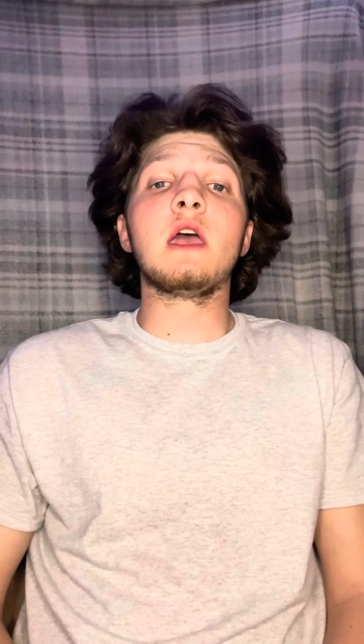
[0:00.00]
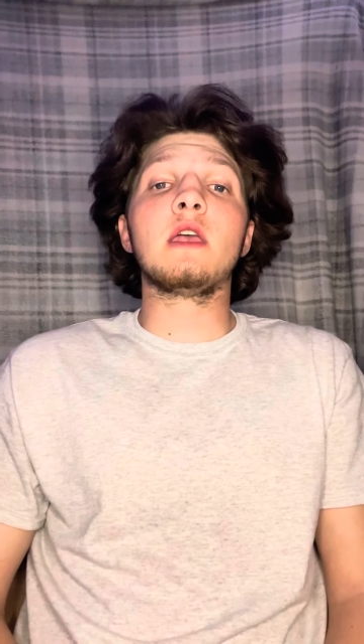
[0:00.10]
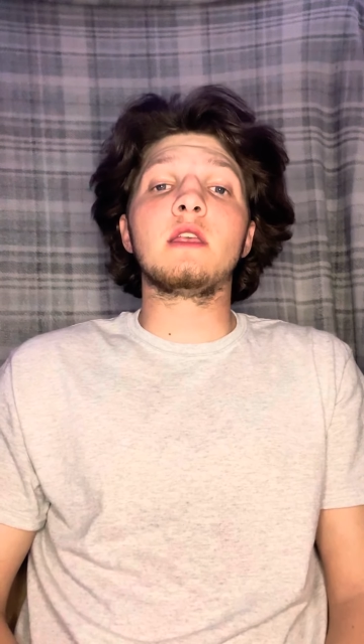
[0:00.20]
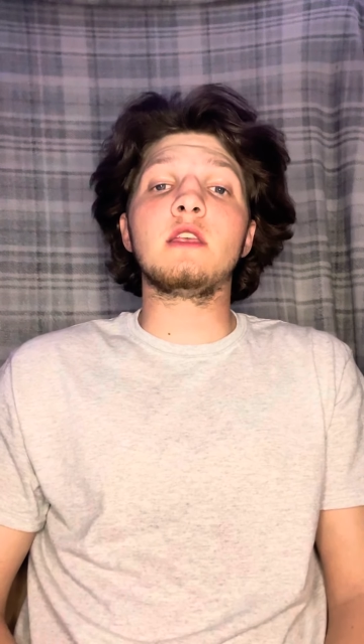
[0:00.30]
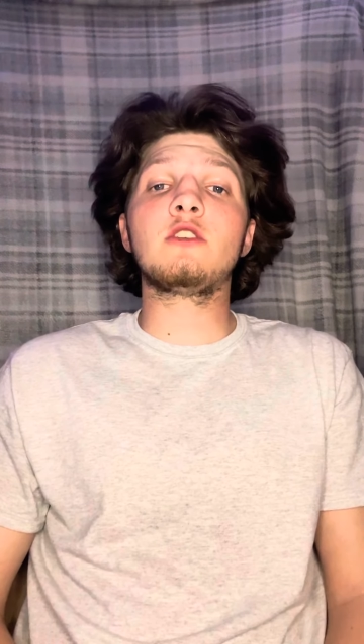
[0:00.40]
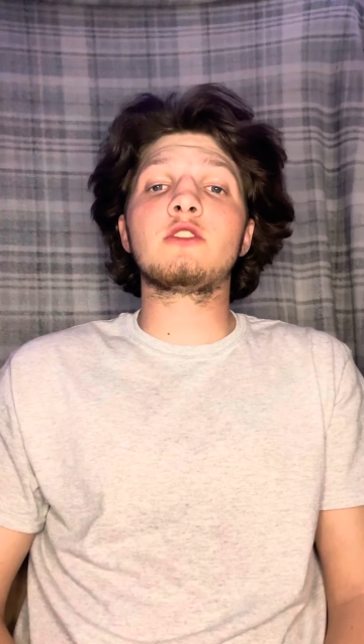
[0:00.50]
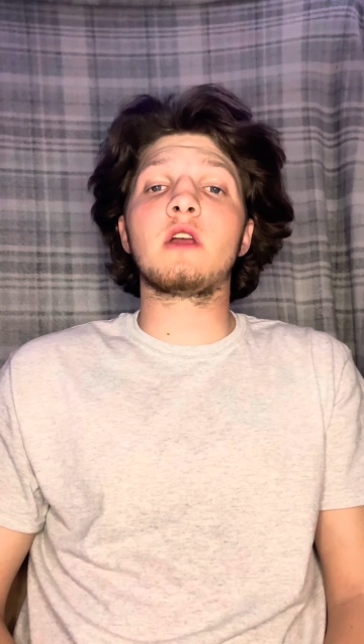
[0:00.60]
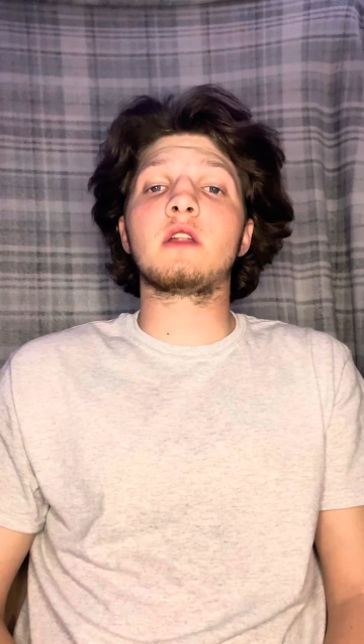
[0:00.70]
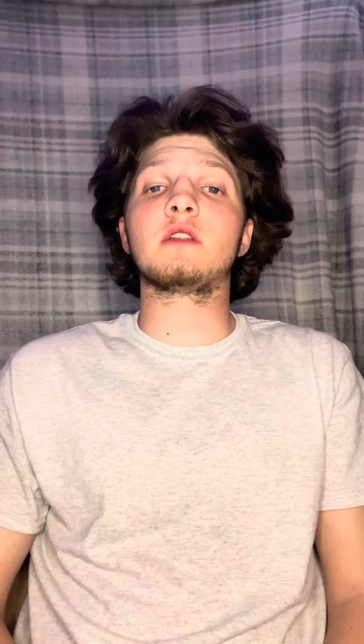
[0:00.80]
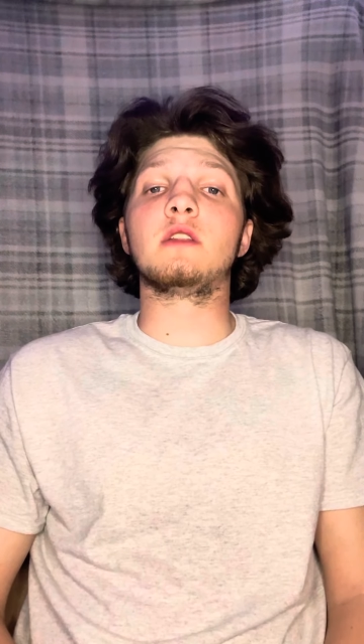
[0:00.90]
he
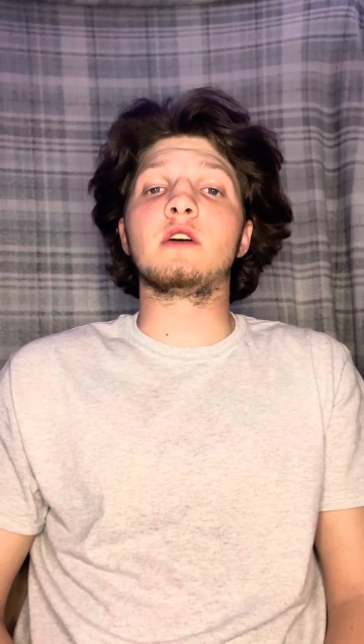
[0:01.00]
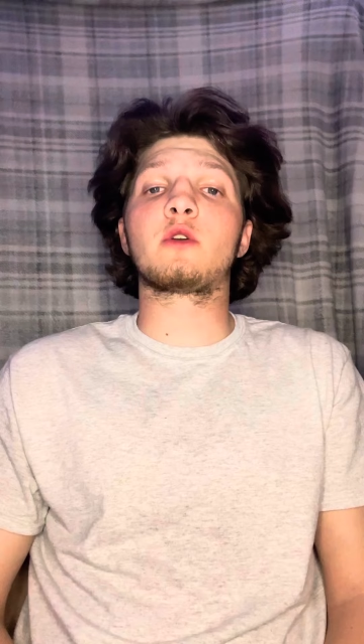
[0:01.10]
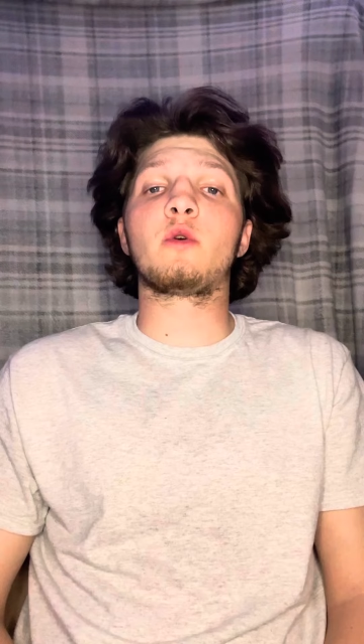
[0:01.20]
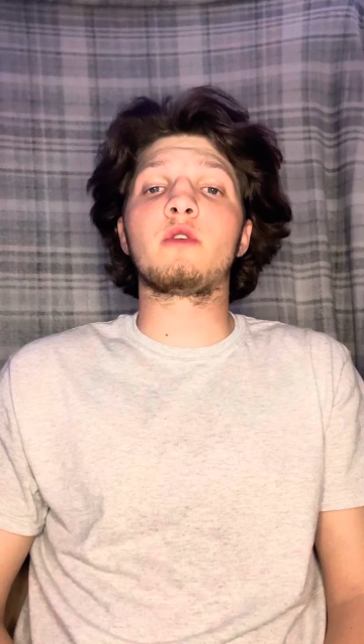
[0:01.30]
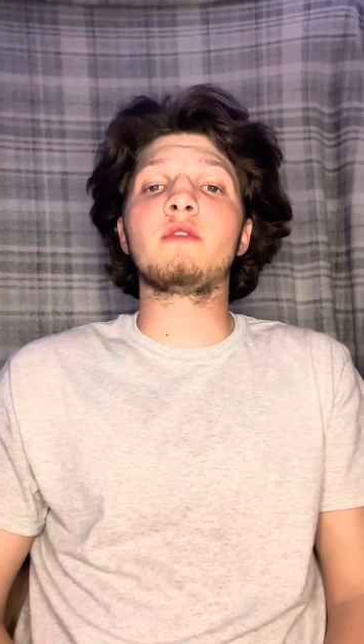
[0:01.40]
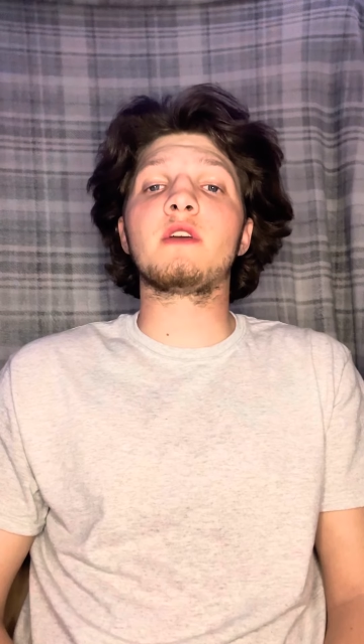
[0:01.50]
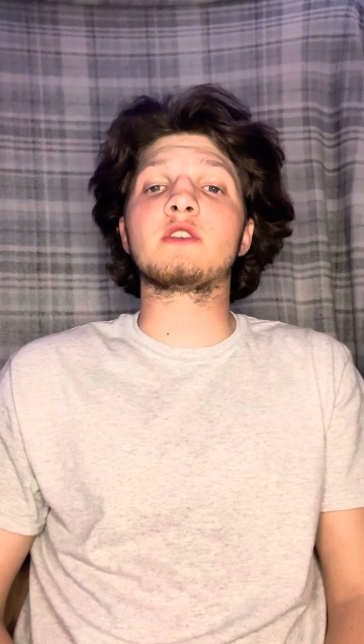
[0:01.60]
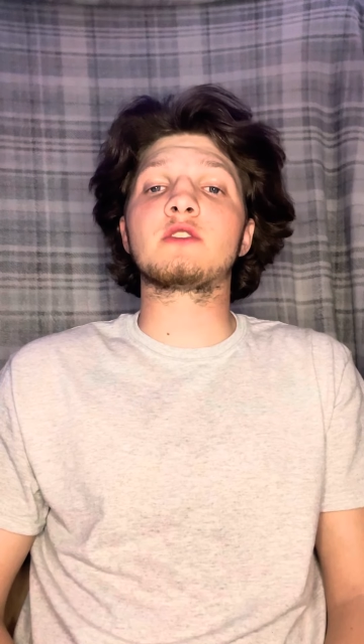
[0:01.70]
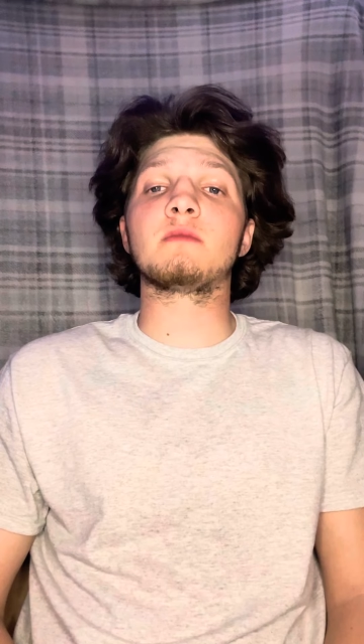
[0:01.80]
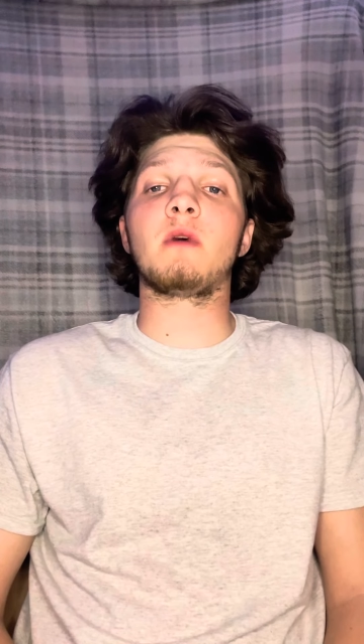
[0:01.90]
created the
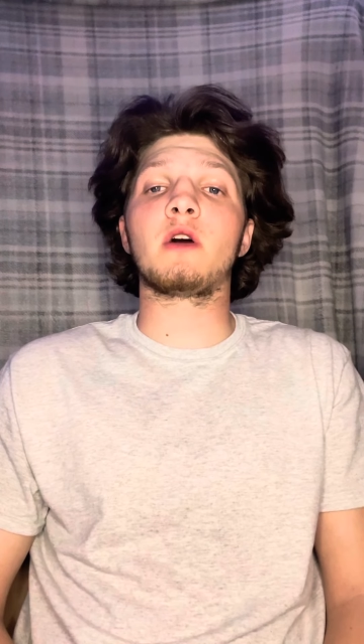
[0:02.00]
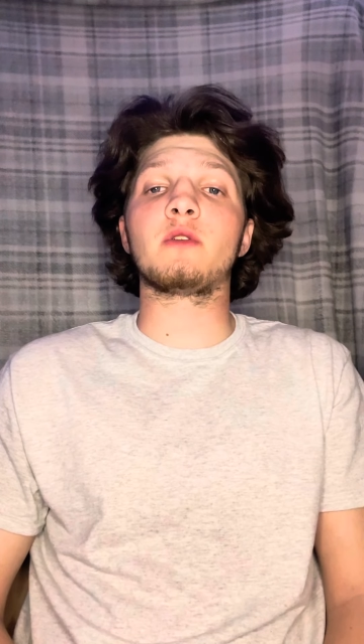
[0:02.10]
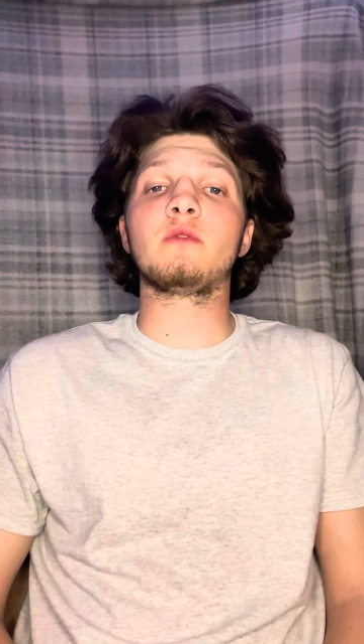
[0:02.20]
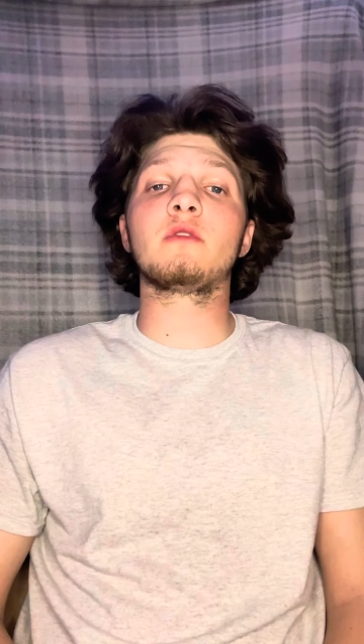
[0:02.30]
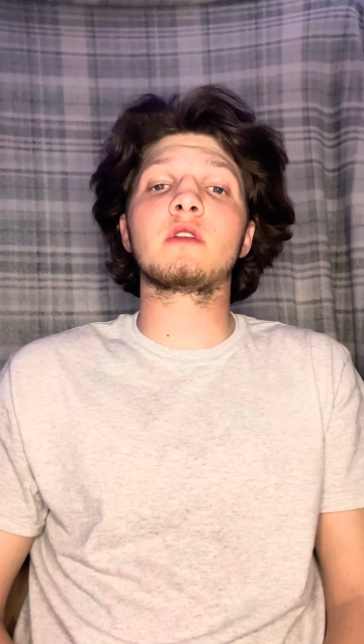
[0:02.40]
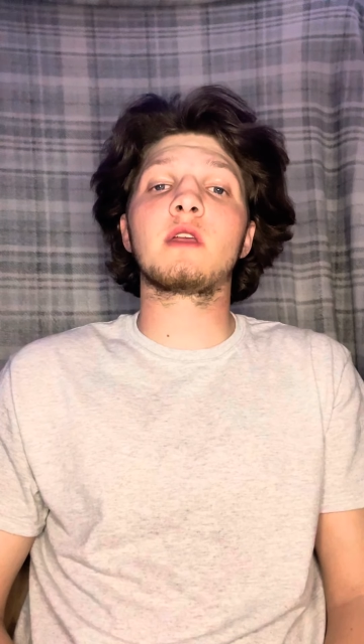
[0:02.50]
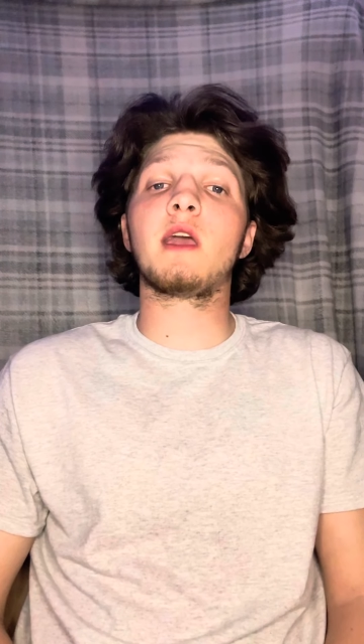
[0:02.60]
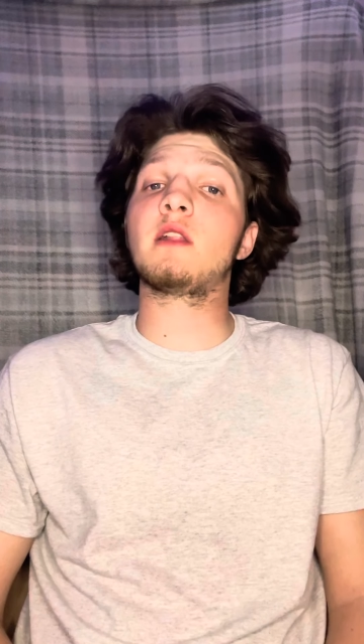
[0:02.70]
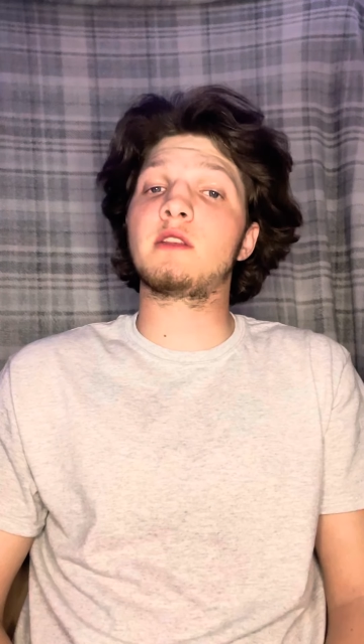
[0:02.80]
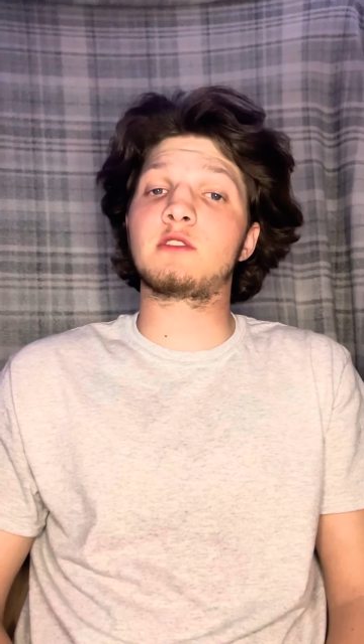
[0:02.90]
correlation model,
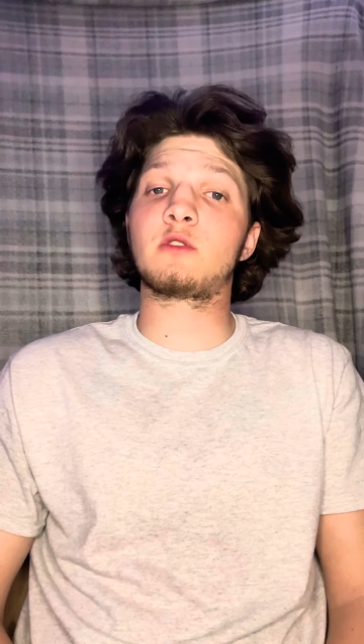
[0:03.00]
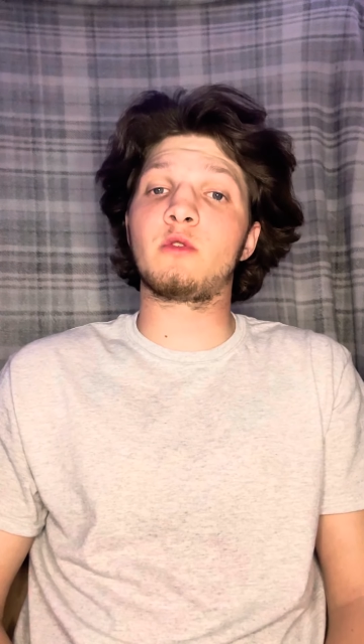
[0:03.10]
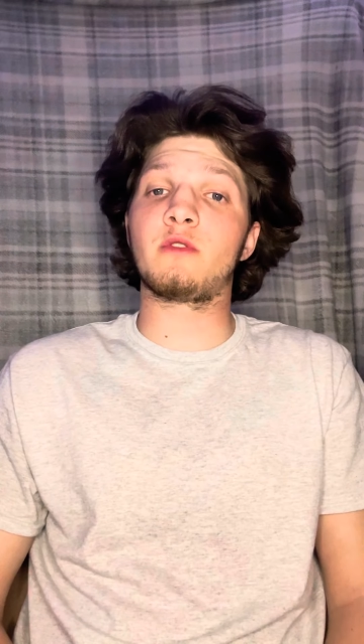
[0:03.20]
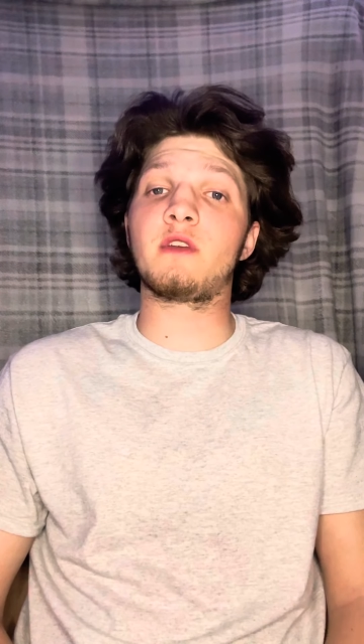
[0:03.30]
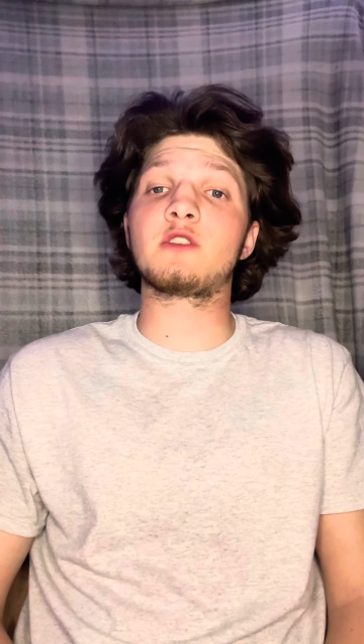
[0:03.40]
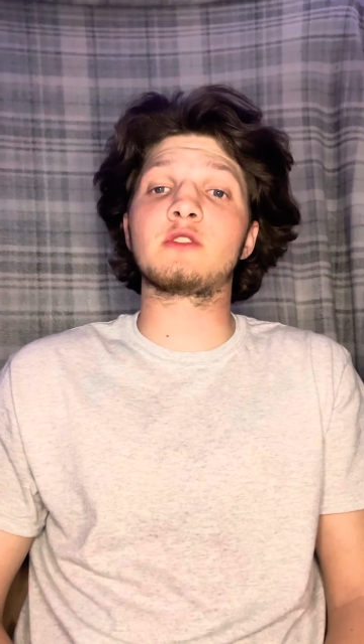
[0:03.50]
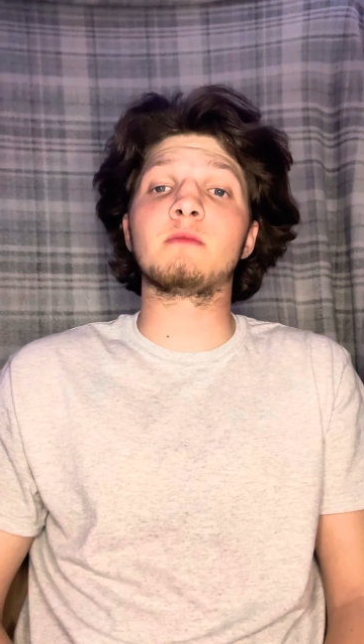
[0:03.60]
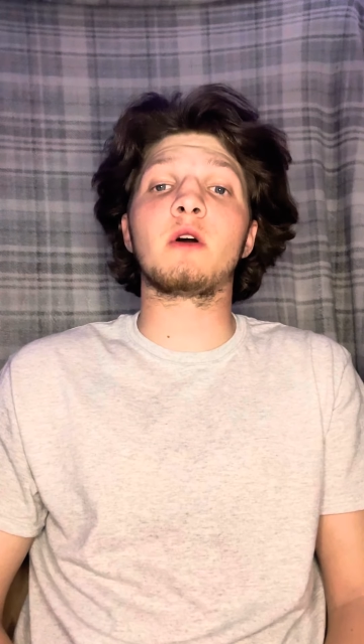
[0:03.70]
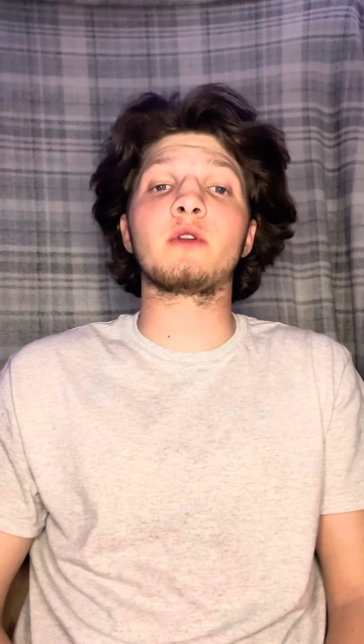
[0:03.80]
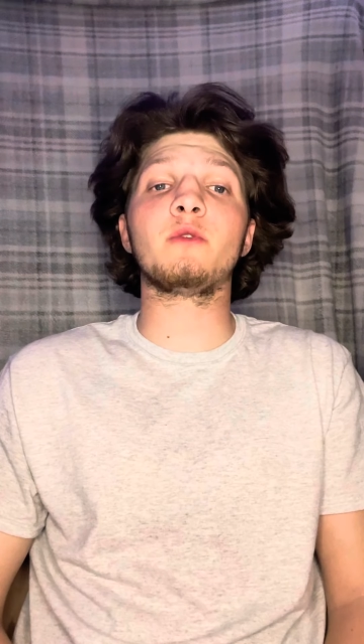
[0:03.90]
Kelly's correlation
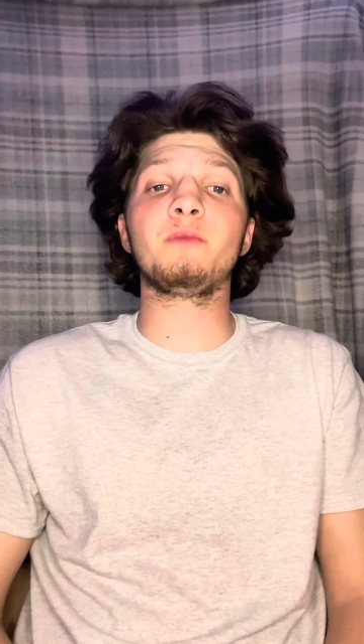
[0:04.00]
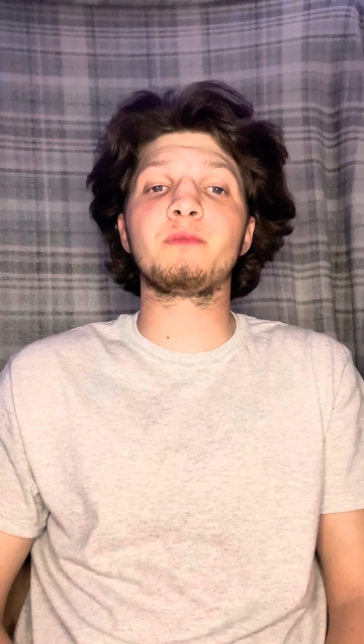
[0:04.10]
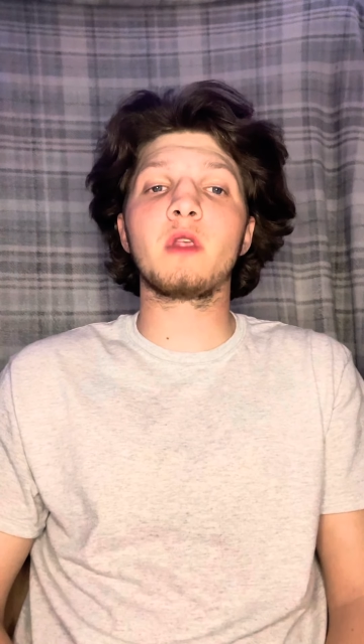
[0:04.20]
model.